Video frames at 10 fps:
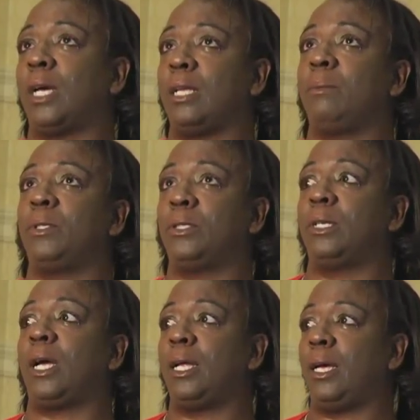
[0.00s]
Anya, but you're
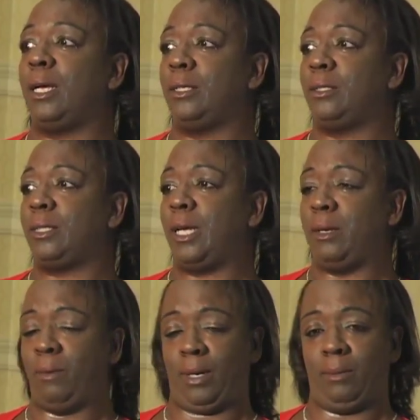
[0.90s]
not
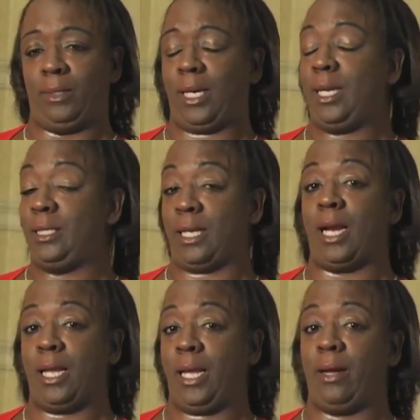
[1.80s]
understanding what I'm saying. He's
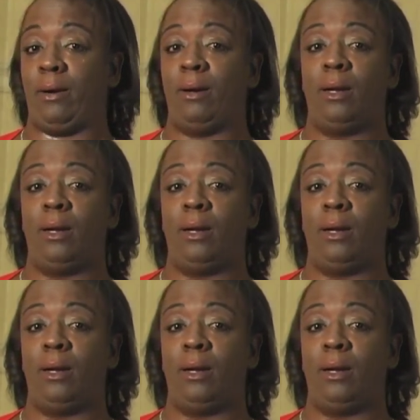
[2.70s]
not here.